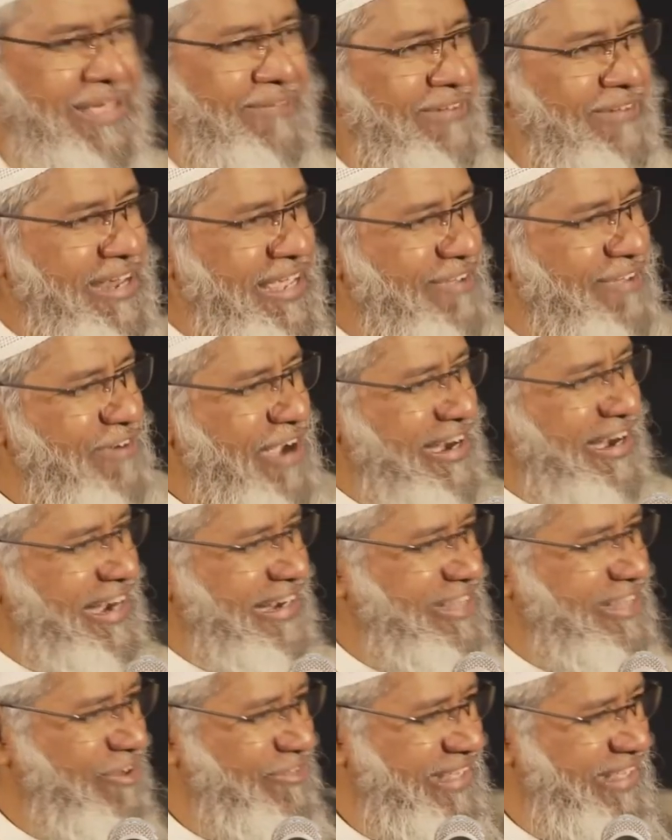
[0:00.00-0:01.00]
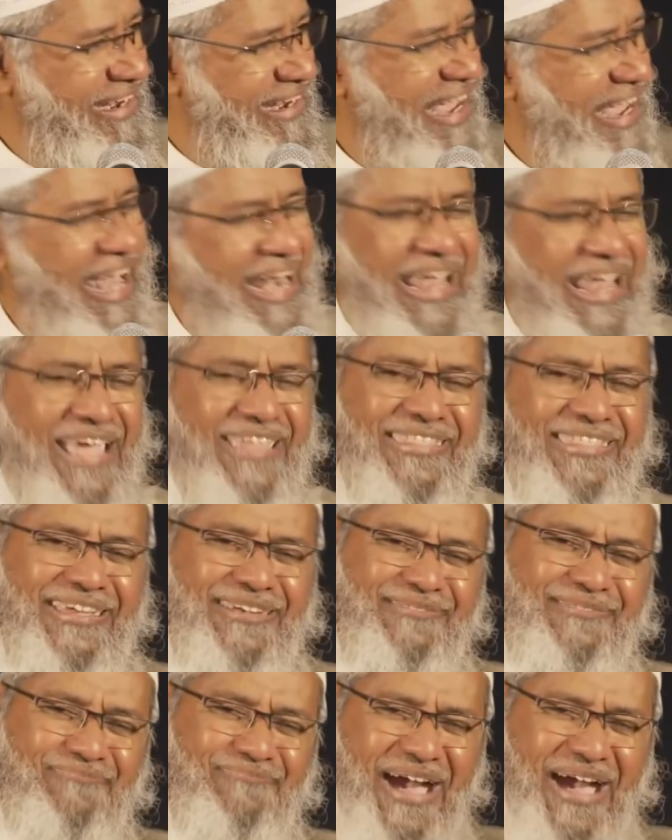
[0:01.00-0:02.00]
We'll give you 100,000 riyal. I
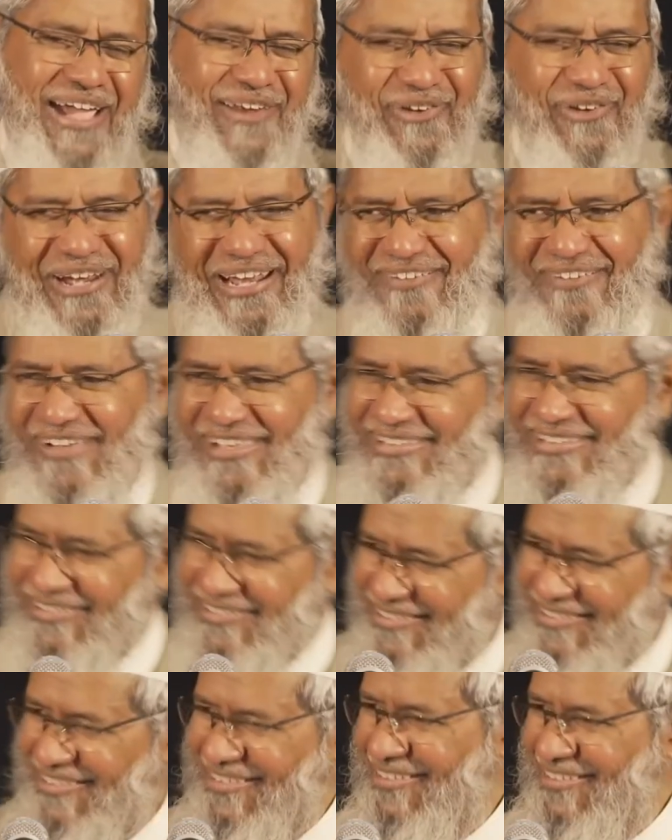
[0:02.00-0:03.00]
said, I don't require this.